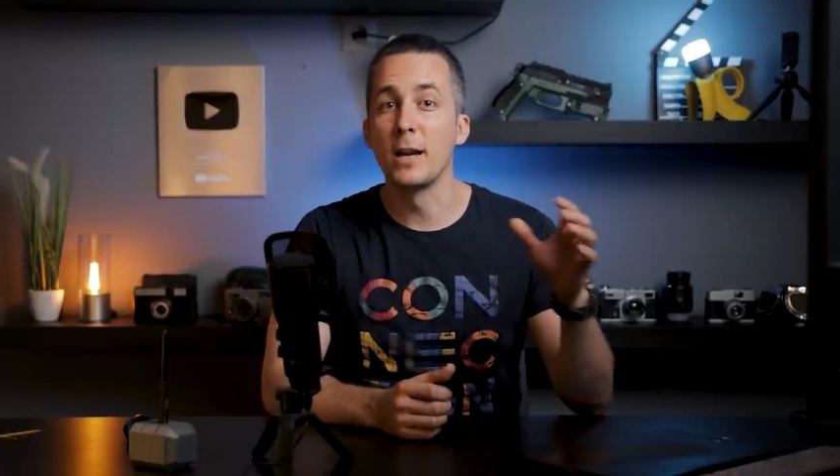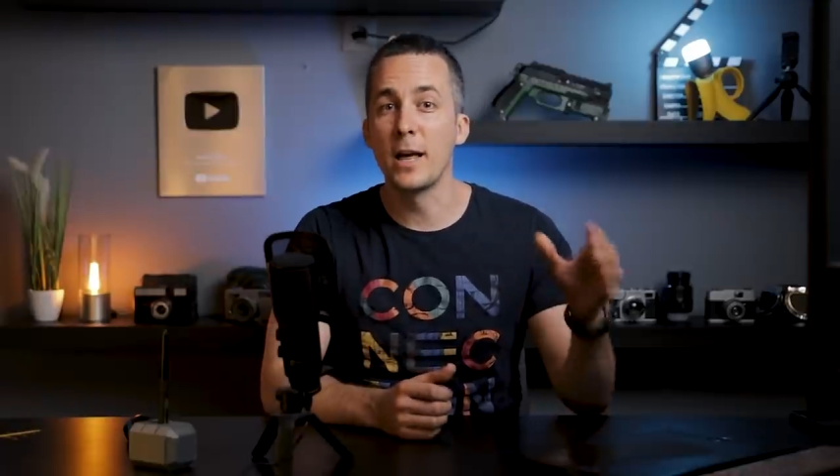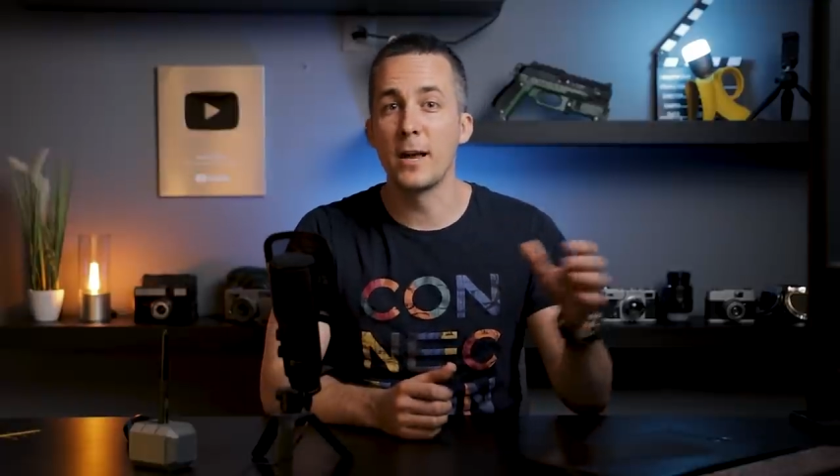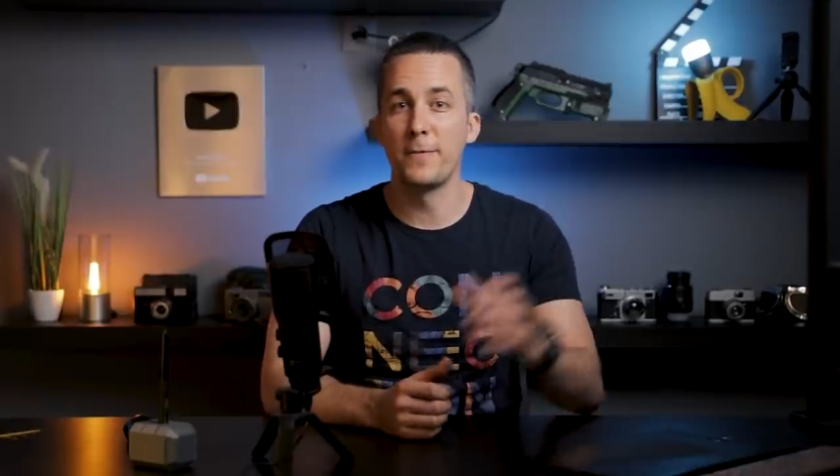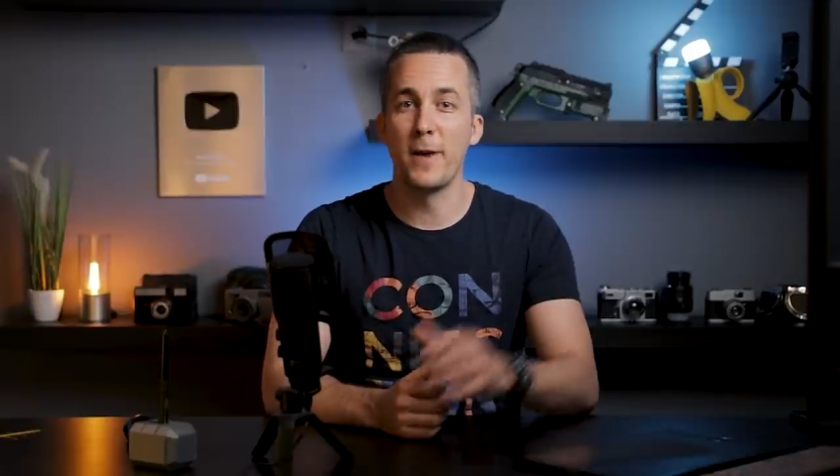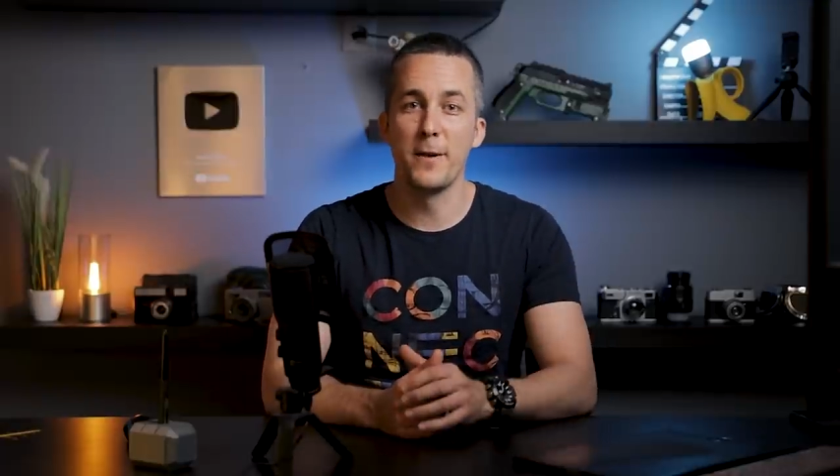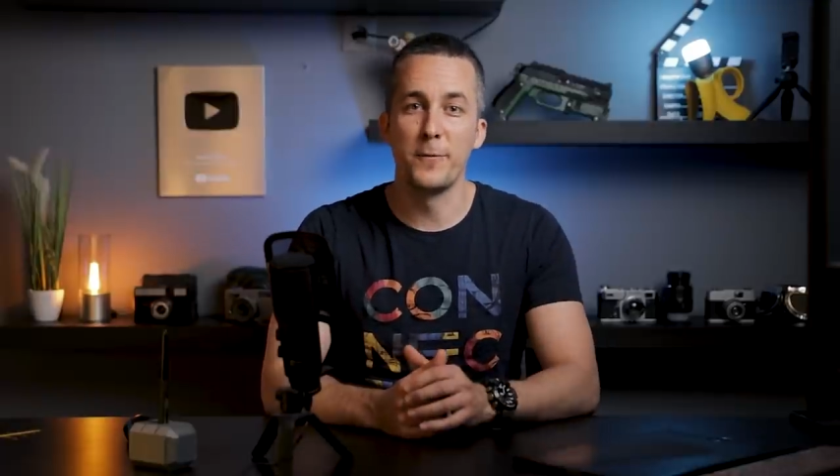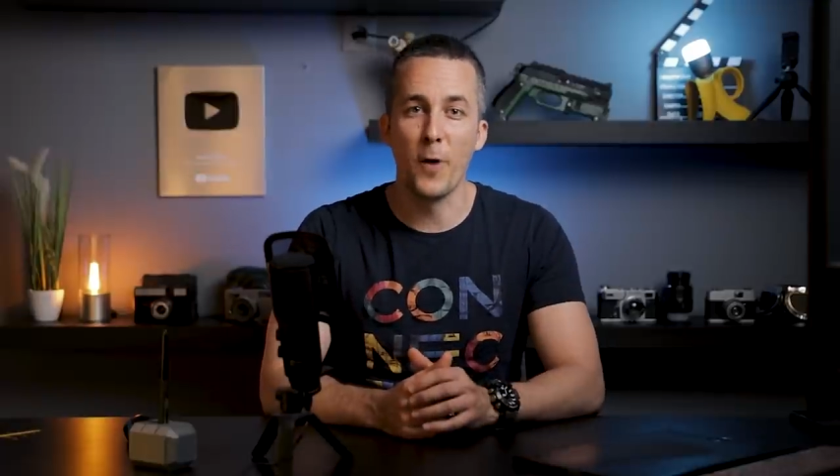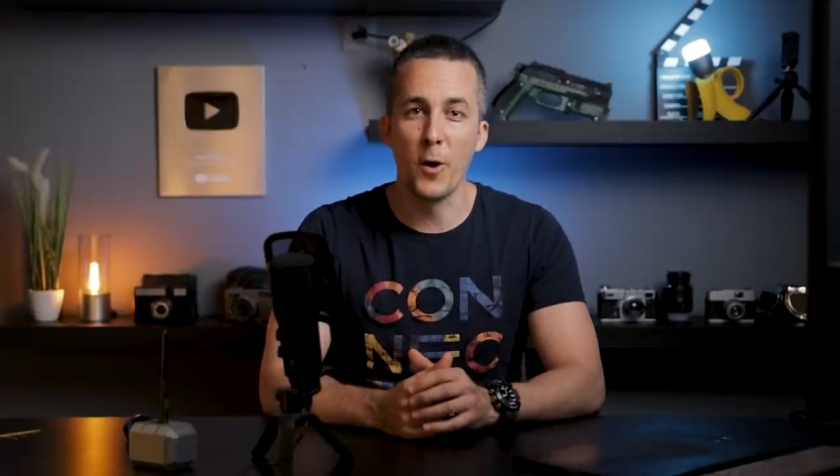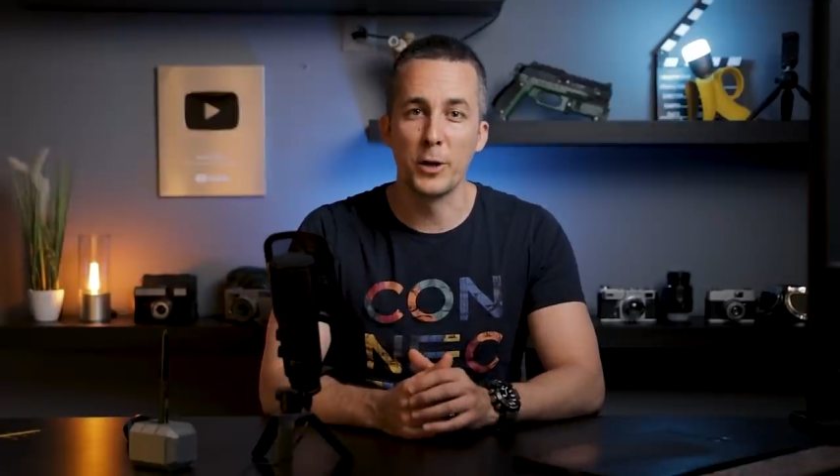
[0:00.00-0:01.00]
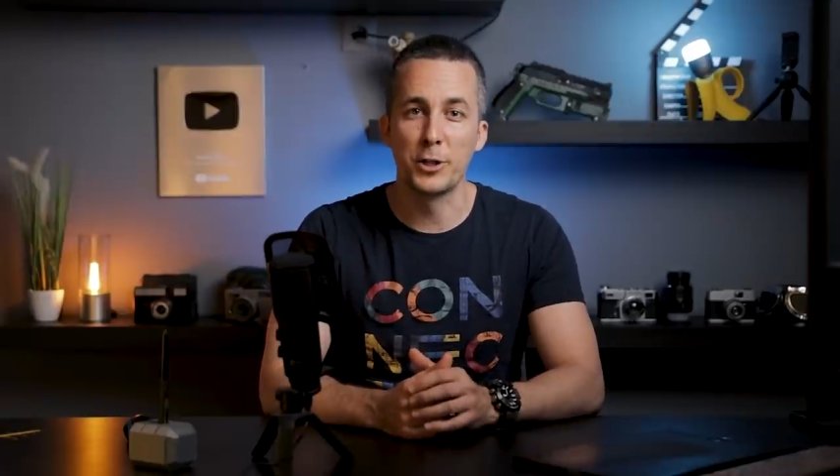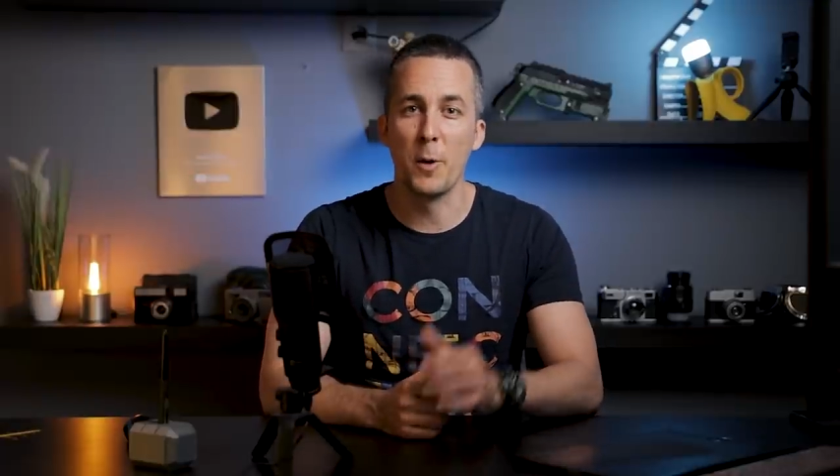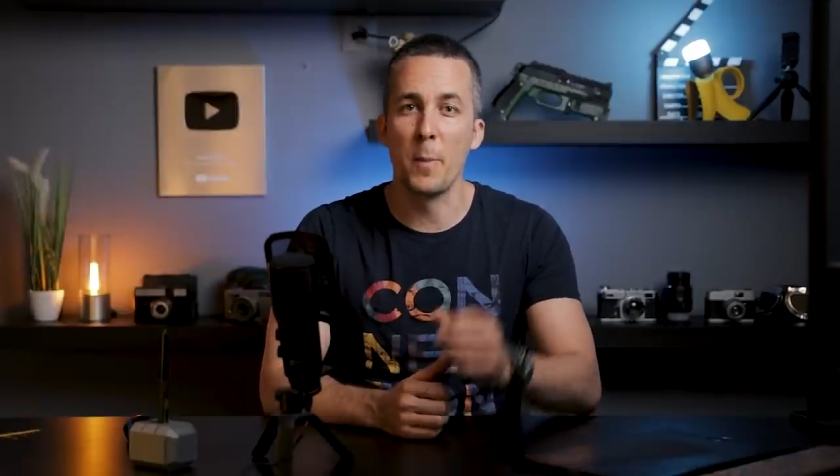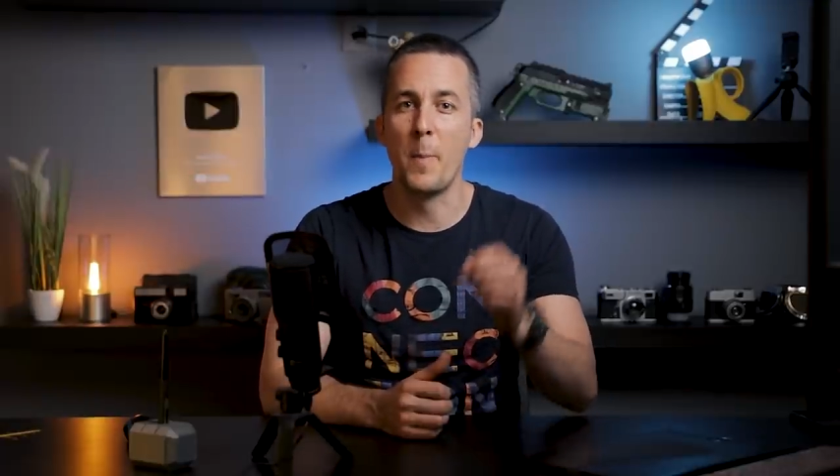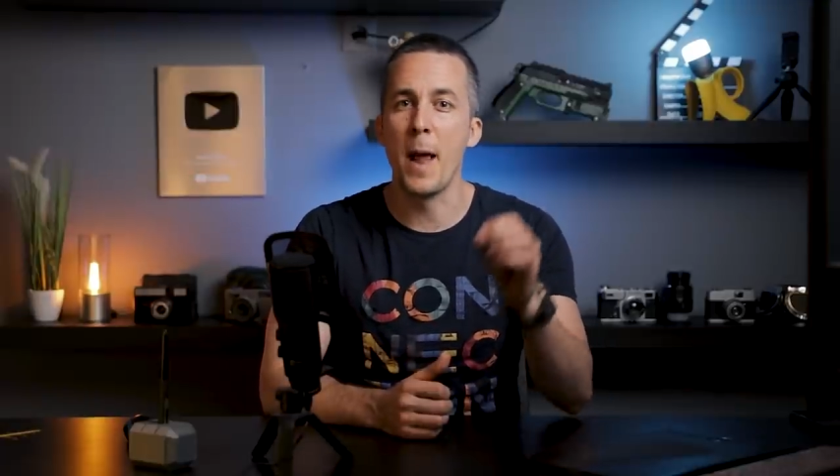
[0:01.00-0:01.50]
a lot of fun in
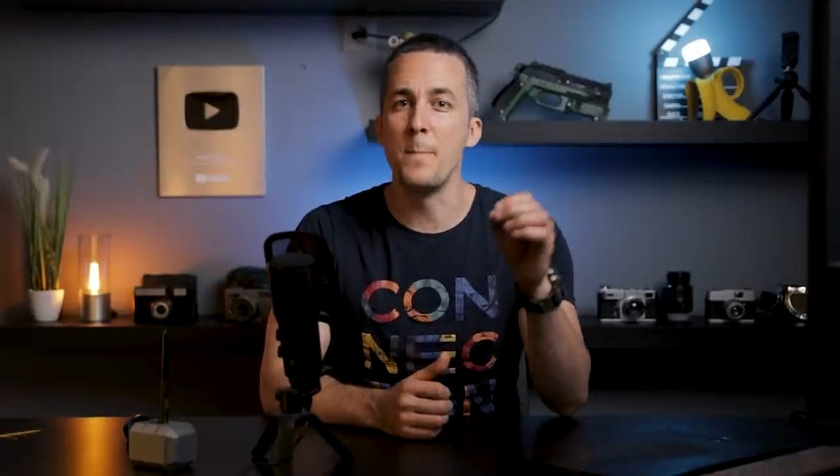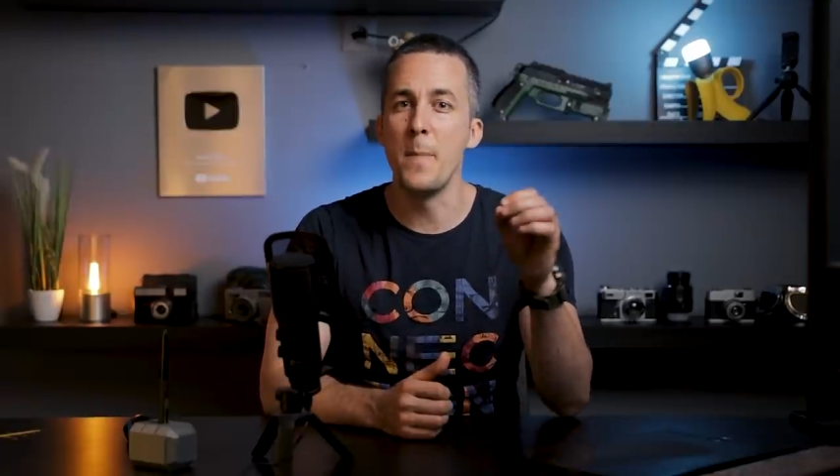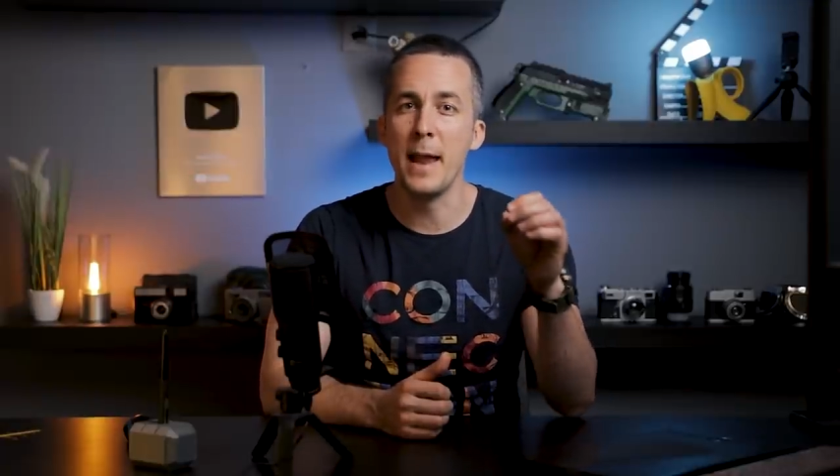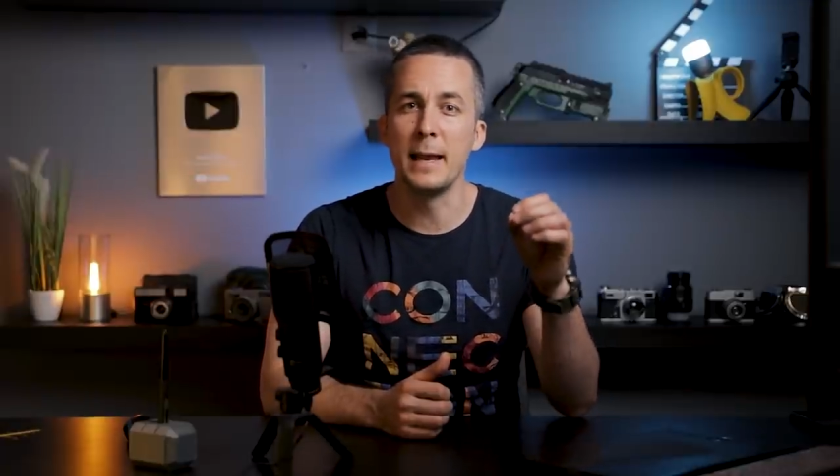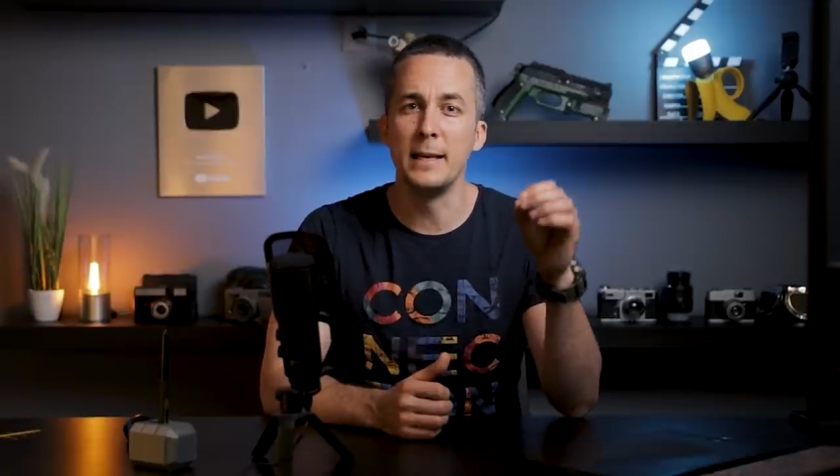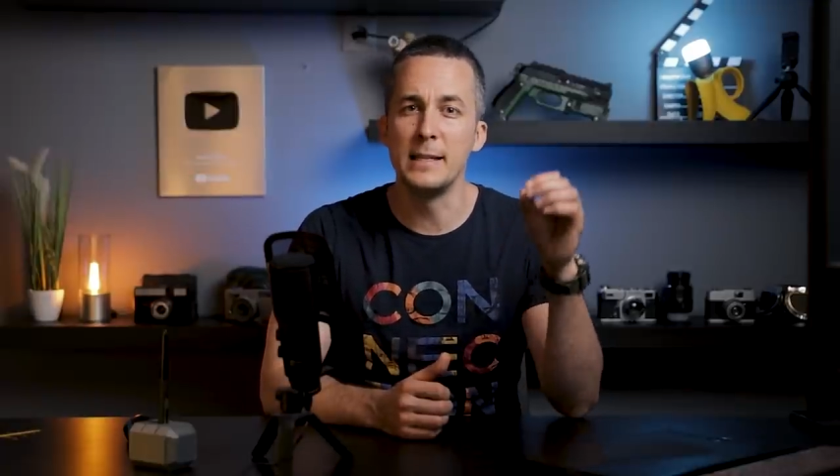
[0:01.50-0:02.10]
Photoshop by making